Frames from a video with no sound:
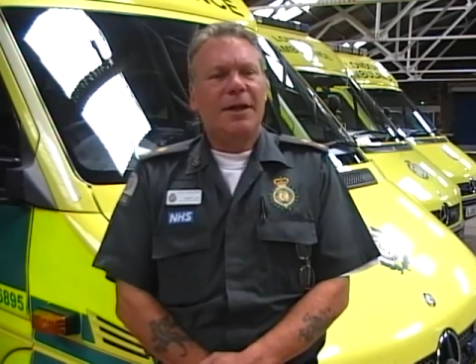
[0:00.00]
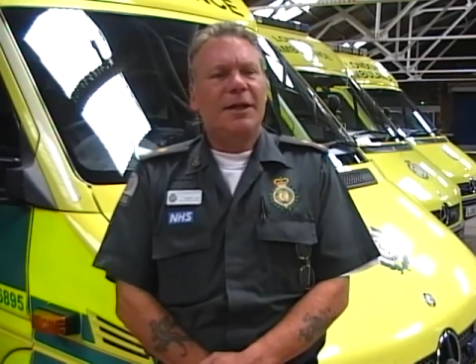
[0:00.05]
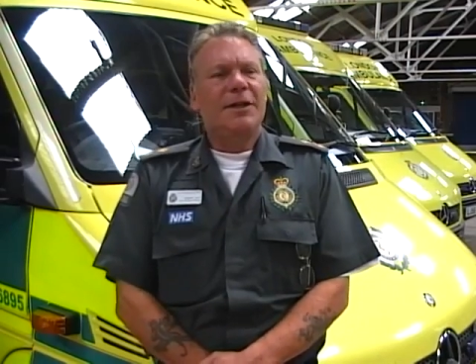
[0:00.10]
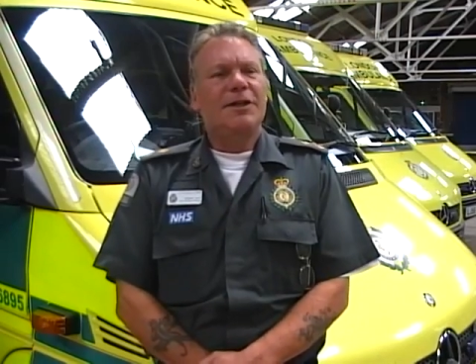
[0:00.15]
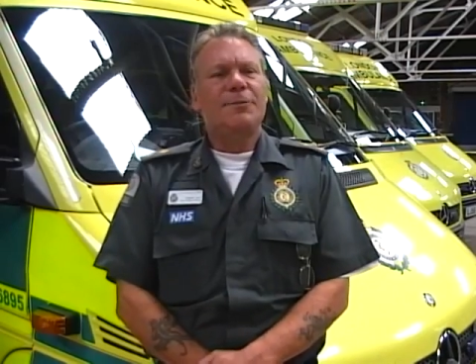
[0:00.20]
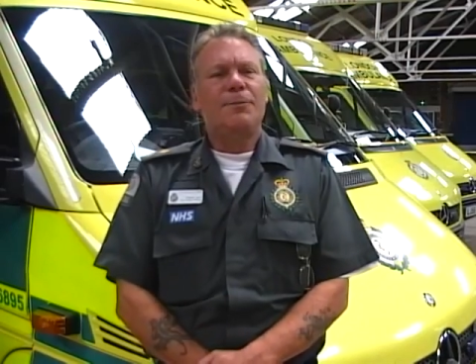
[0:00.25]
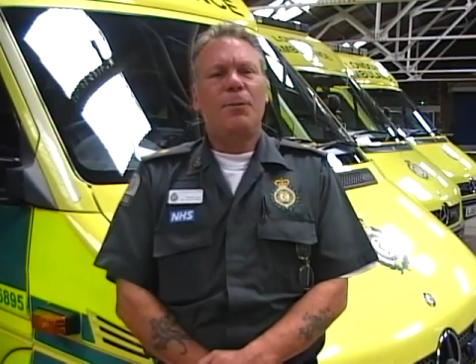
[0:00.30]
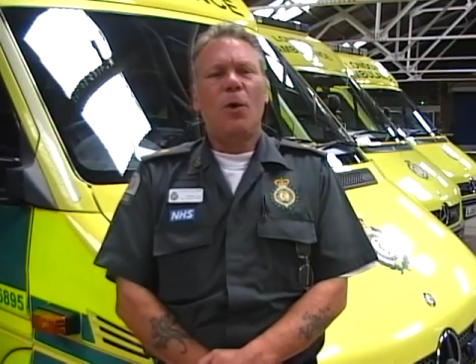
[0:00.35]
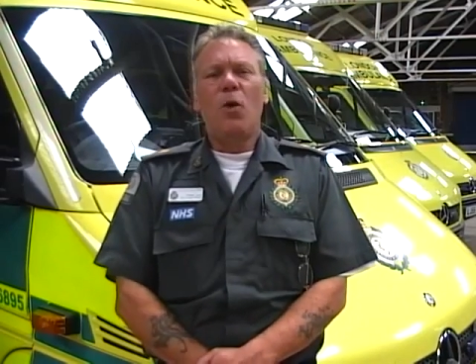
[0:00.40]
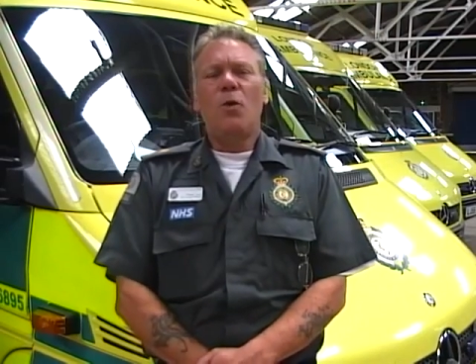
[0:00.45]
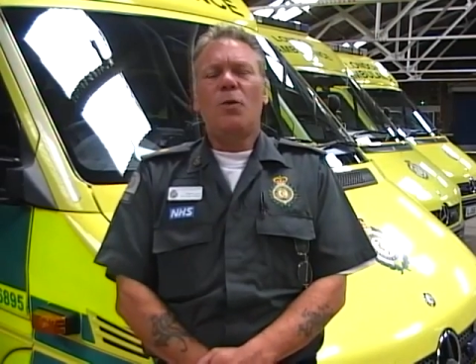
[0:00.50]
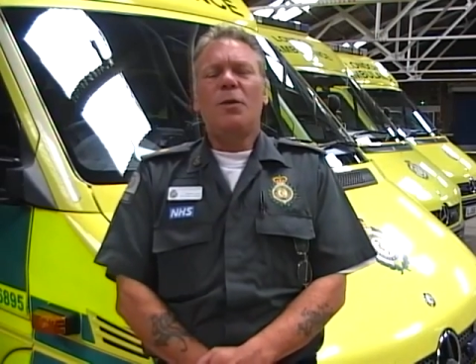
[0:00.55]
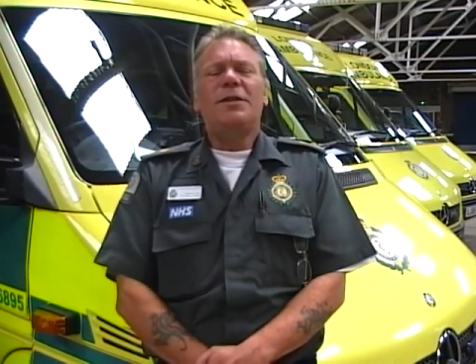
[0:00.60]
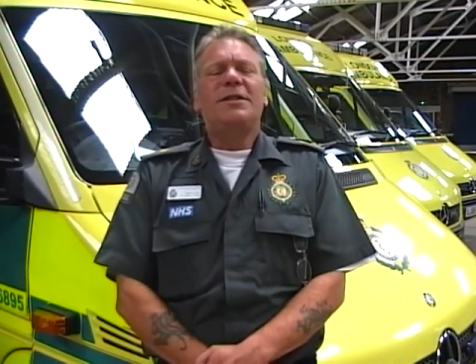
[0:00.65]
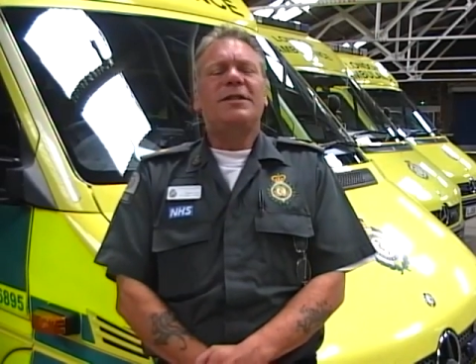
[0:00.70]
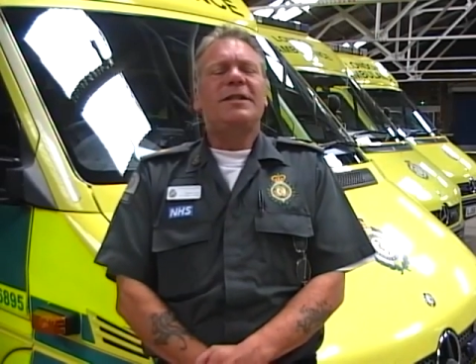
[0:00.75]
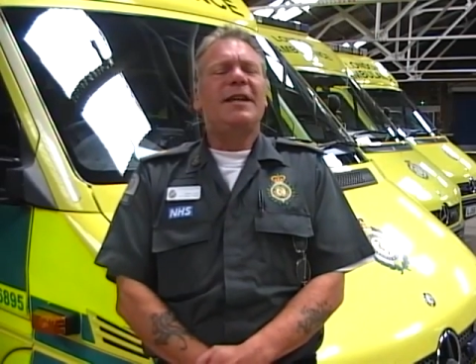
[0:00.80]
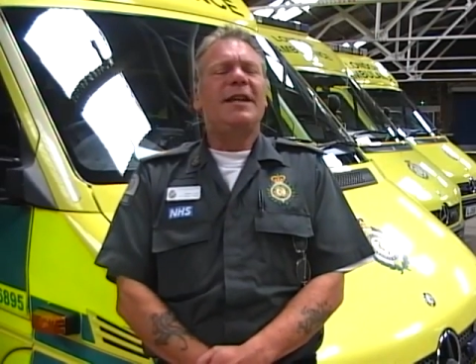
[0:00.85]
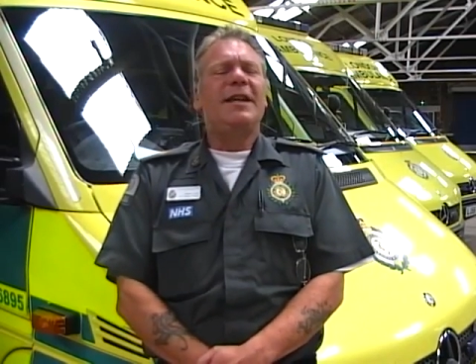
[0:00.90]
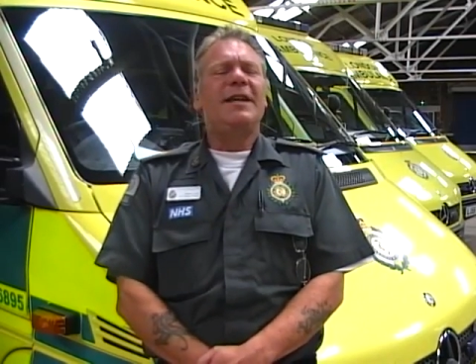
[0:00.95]
He spoke
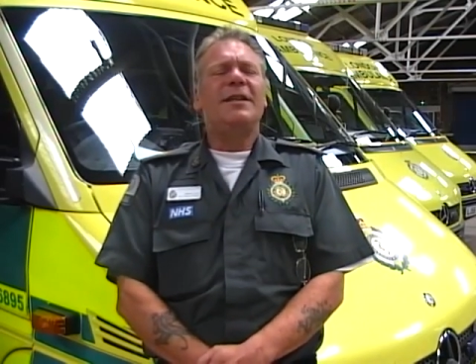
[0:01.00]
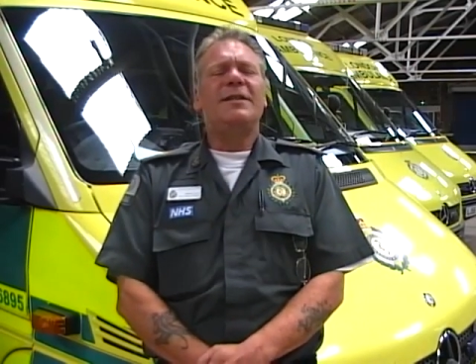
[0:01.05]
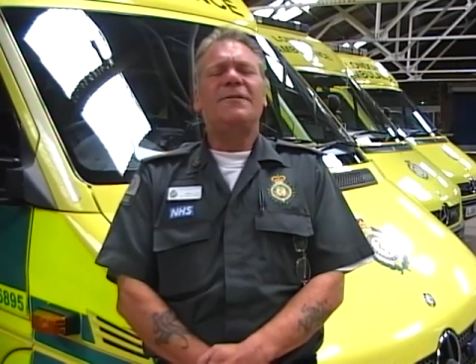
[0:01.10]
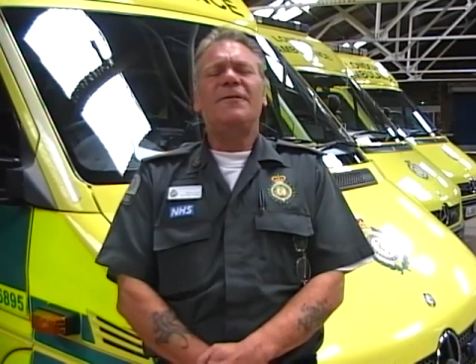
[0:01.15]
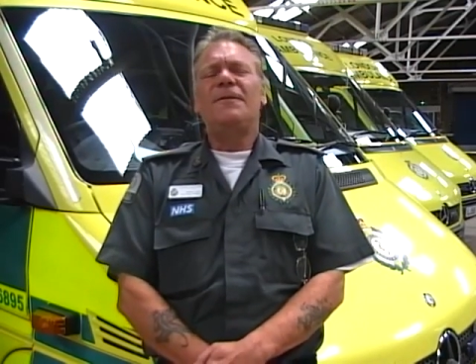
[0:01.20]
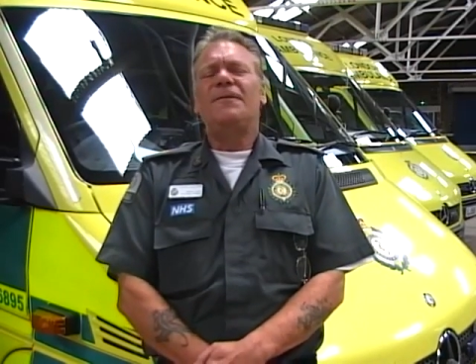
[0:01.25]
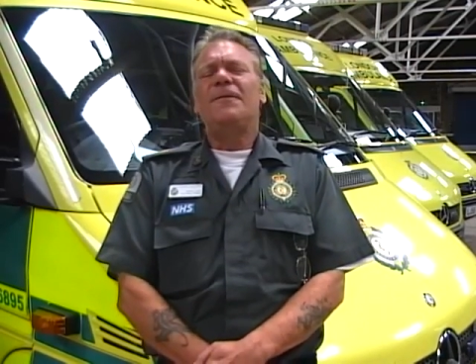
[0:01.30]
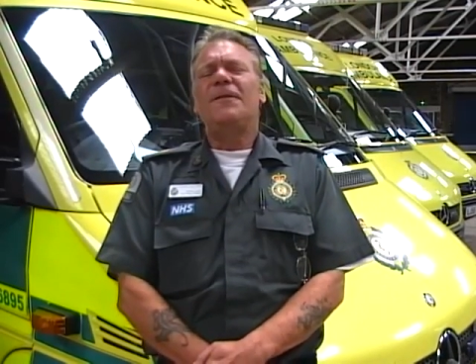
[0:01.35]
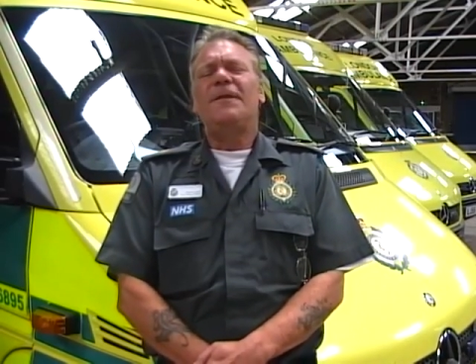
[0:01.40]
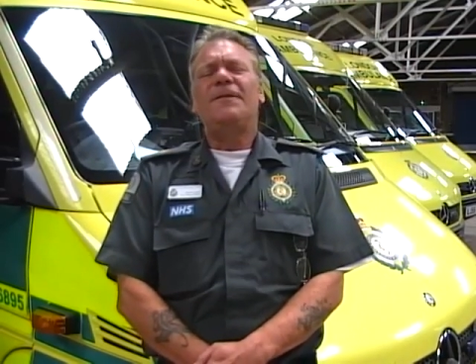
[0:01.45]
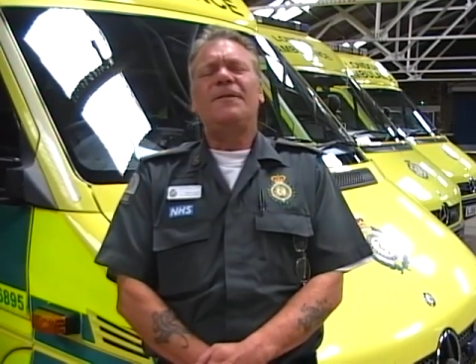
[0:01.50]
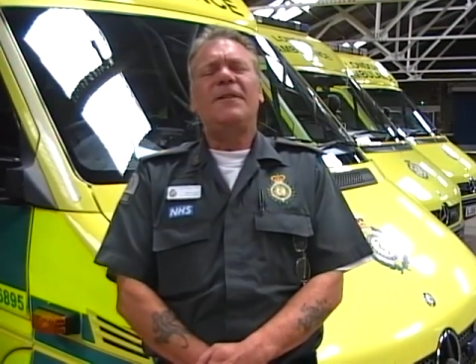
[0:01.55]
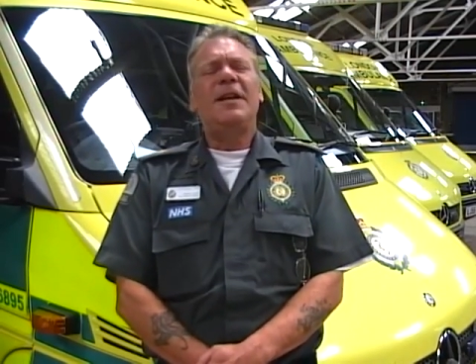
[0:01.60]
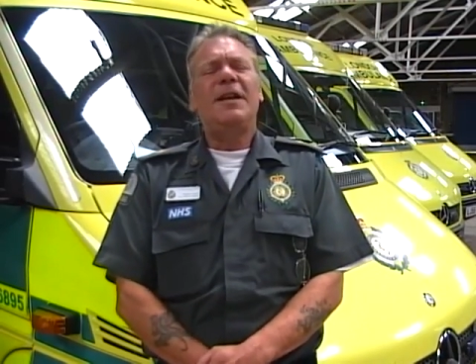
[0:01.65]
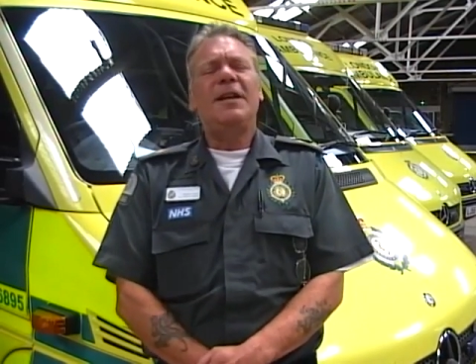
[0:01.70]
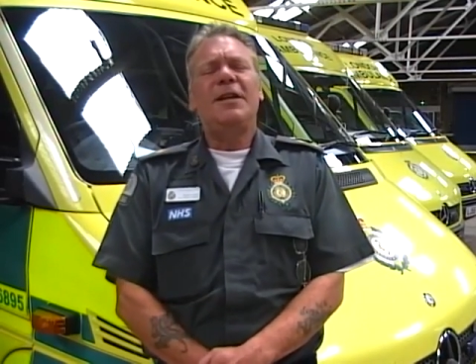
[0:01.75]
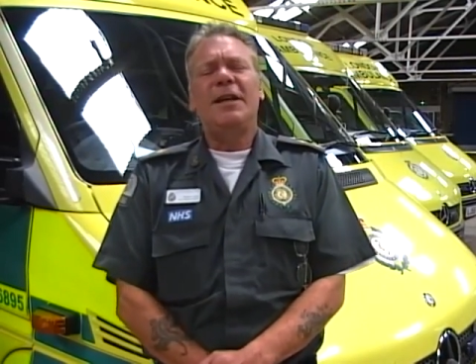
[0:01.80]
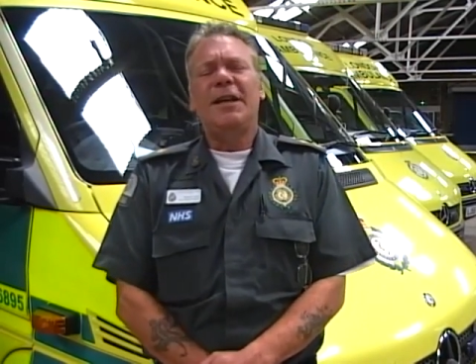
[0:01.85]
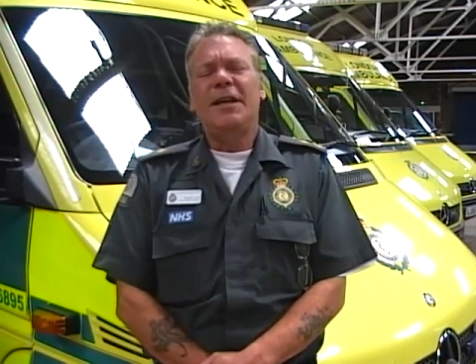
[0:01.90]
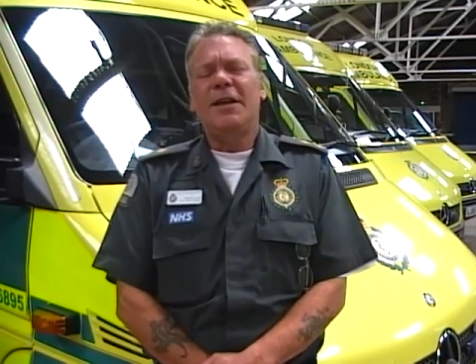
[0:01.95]
with tears for
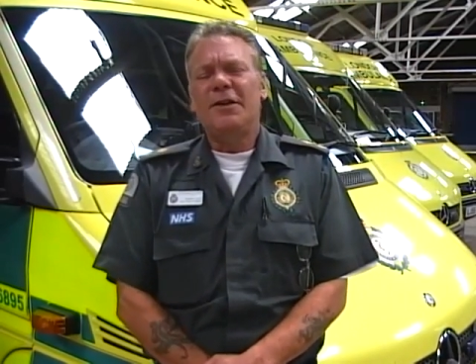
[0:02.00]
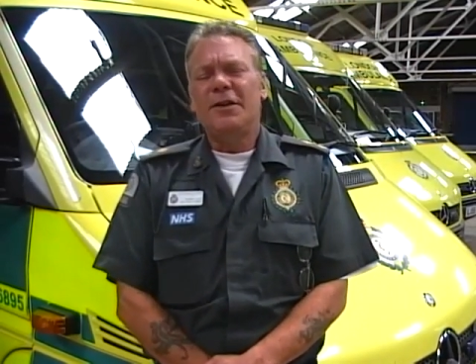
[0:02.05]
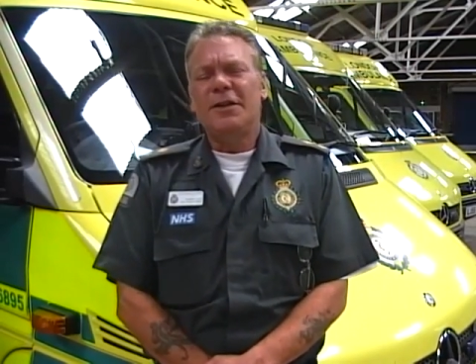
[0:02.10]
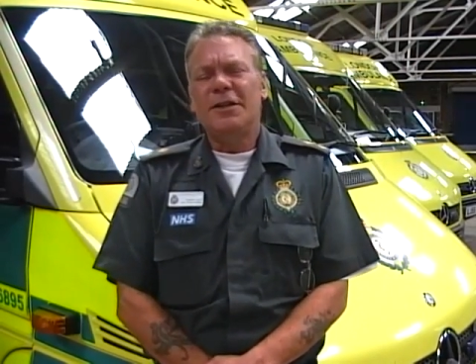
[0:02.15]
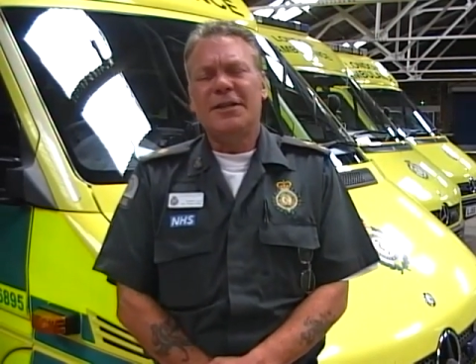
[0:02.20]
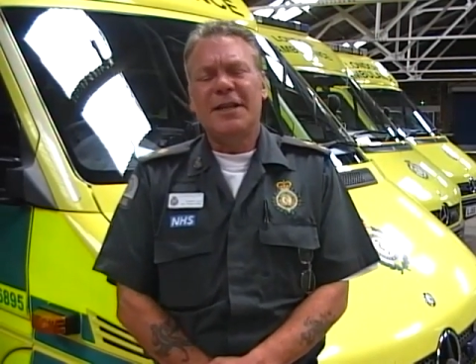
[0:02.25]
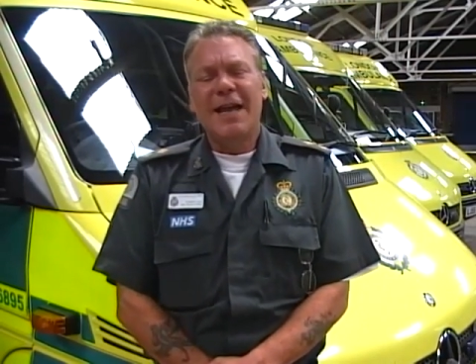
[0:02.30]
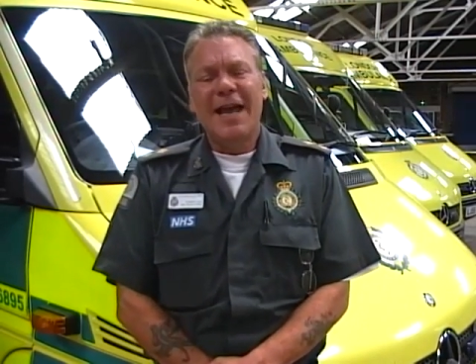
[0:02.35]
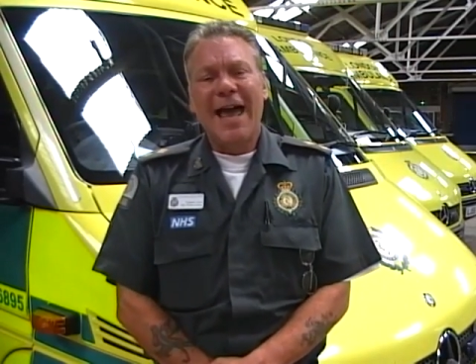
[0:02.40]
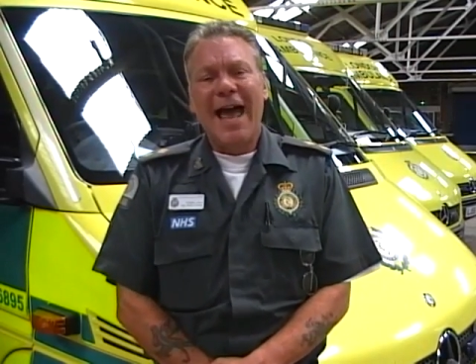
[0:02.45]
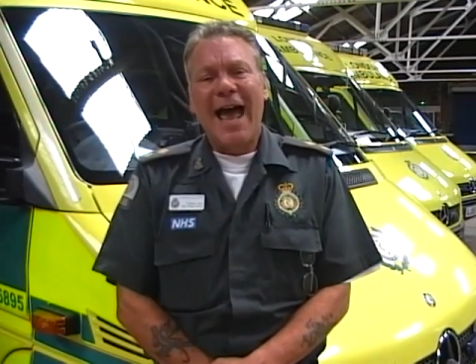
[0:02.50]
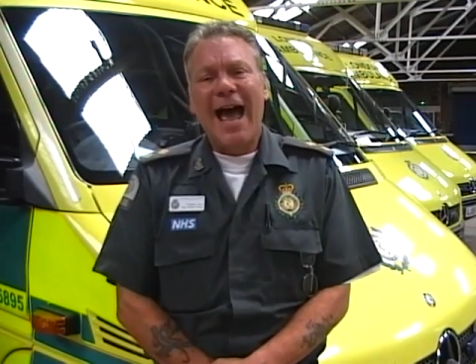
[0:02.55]
15 years,